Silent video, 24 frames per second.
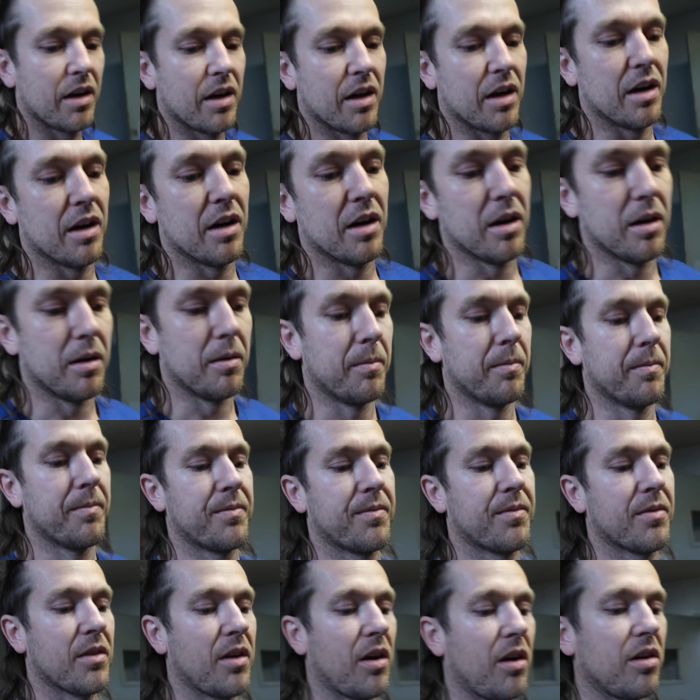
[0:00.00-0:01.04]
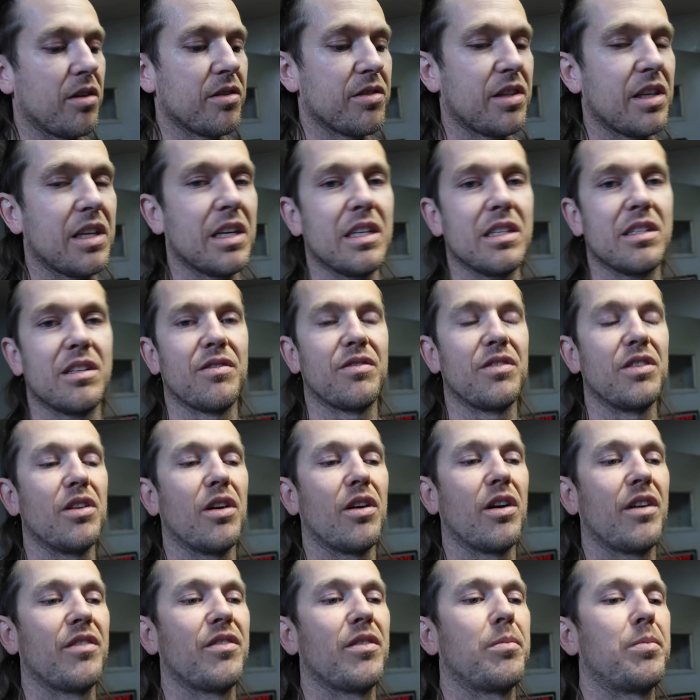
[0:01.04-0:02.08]
The hard thing is if you
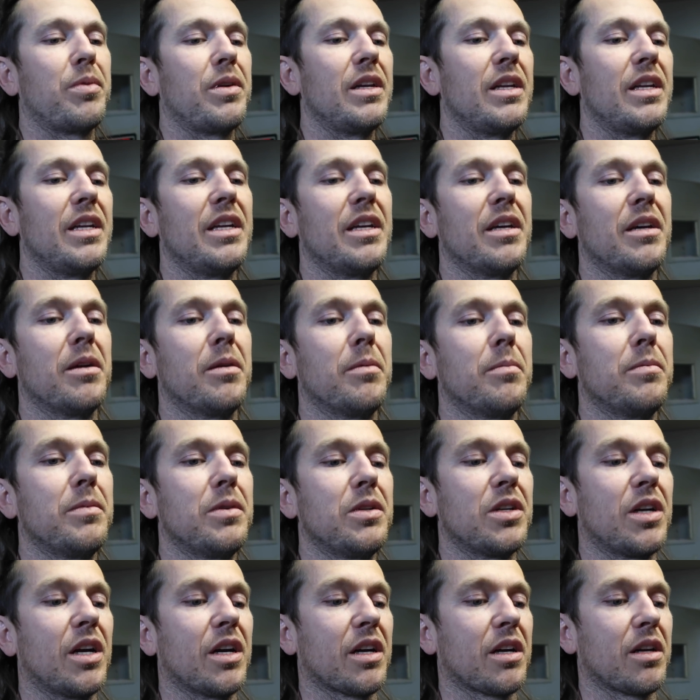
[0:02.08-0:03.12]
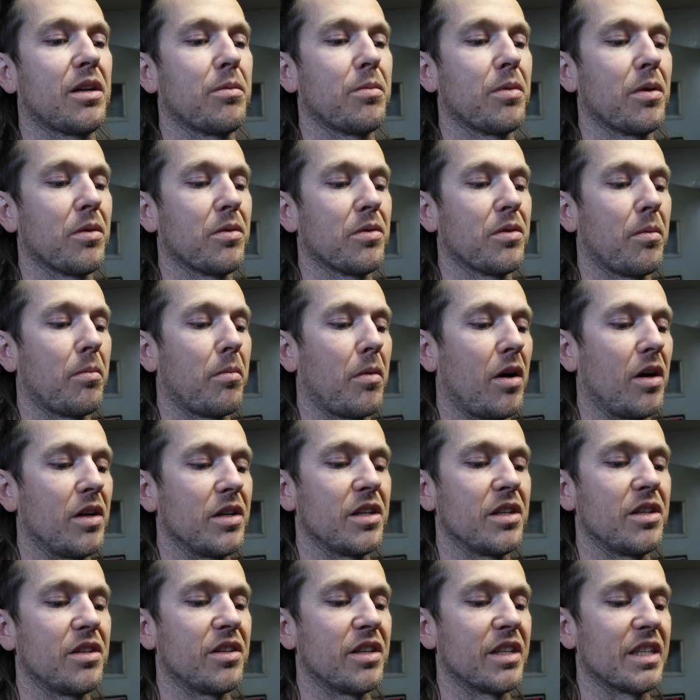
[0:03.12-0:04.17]
don't have a PDM, you're not going to be able to
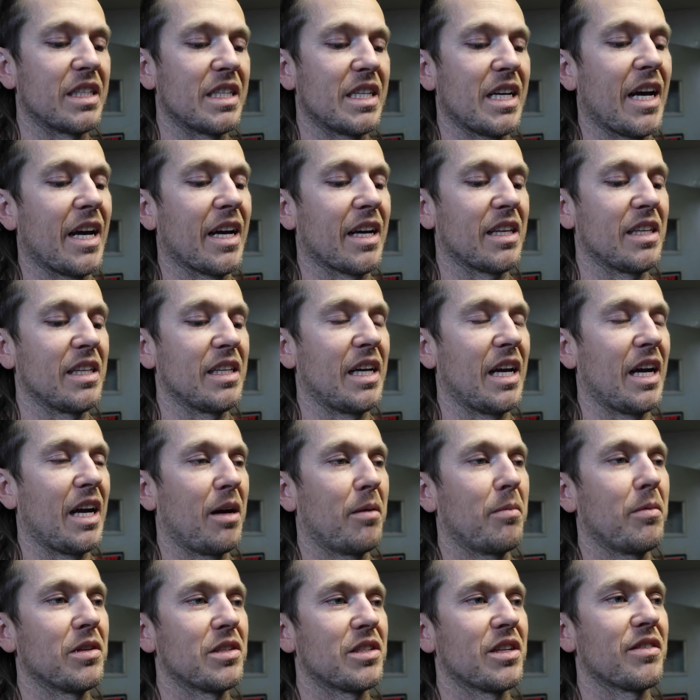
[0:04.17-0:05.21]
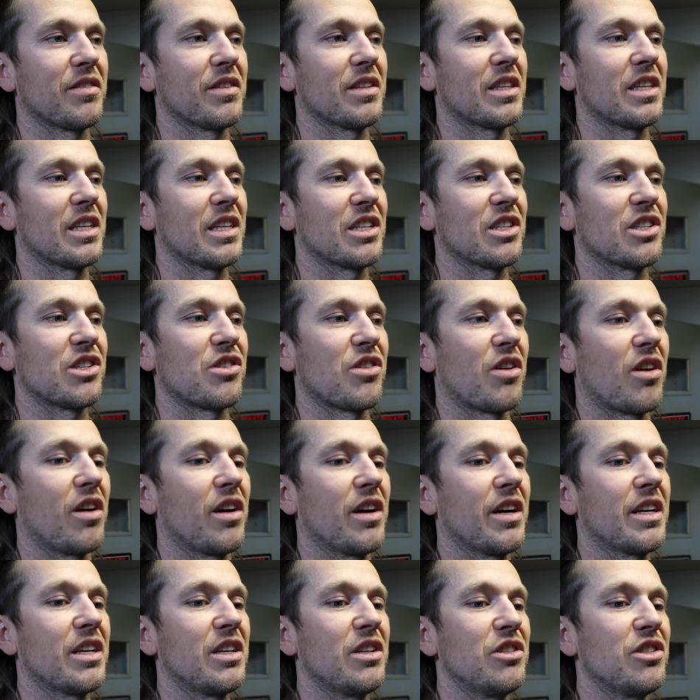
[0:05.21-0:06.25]
monitor exactly how much everything's
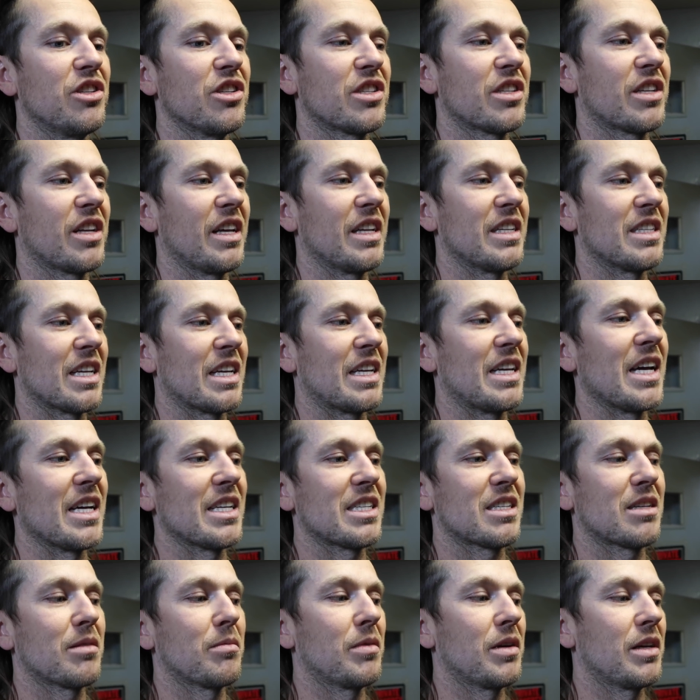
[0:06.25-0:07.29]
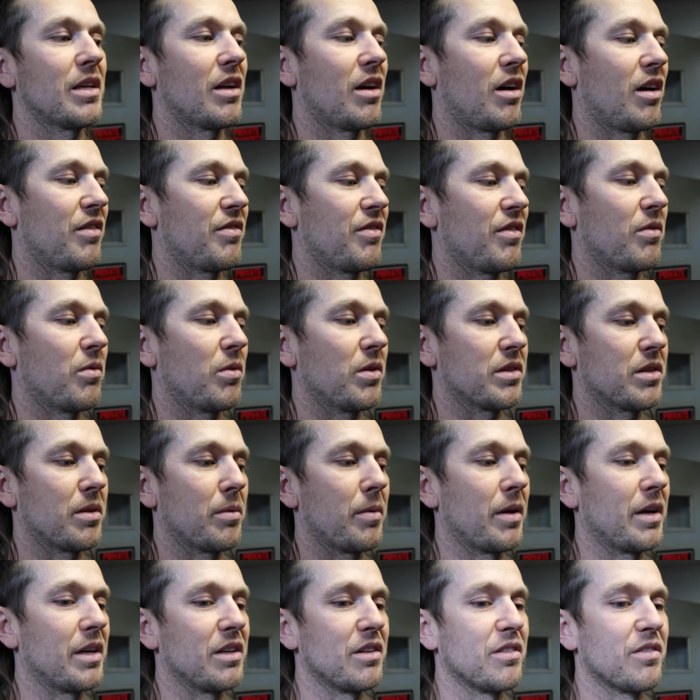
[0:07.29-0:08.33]
drawing. It's a guesstimate off of what the
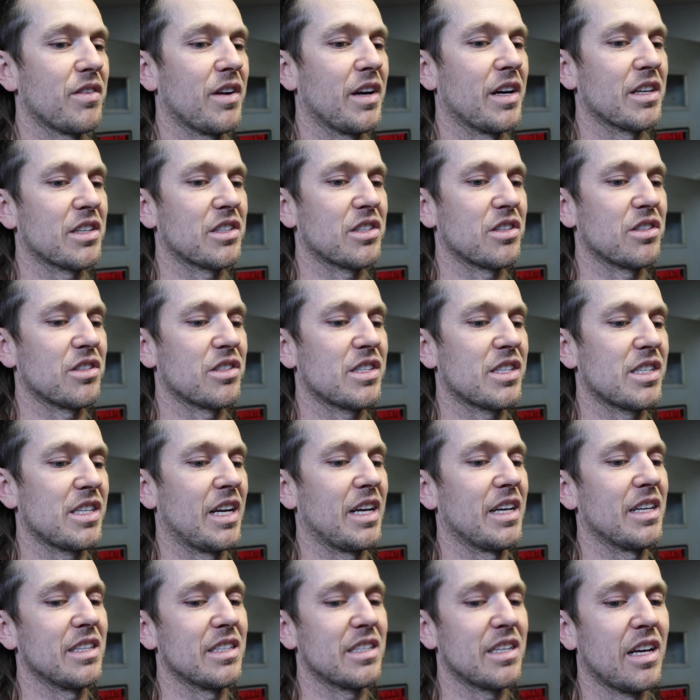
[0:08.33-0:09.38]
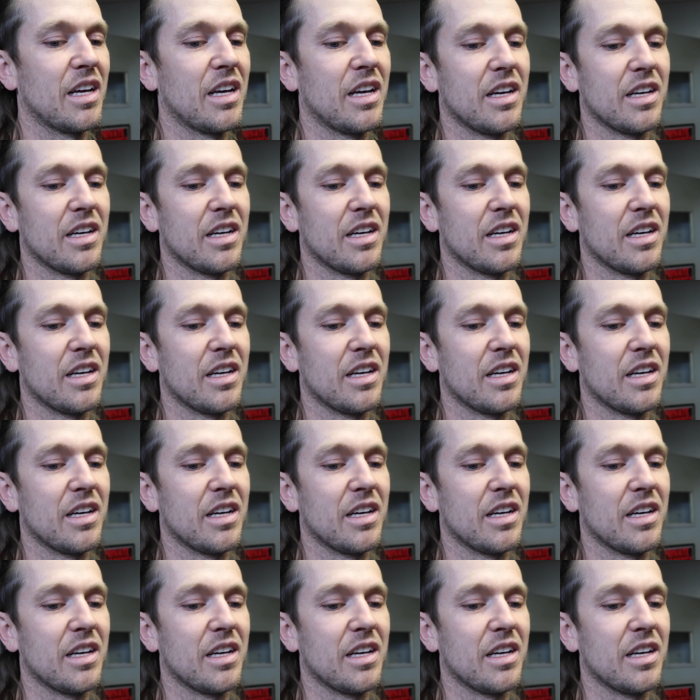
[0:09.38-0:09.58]
manufacturer says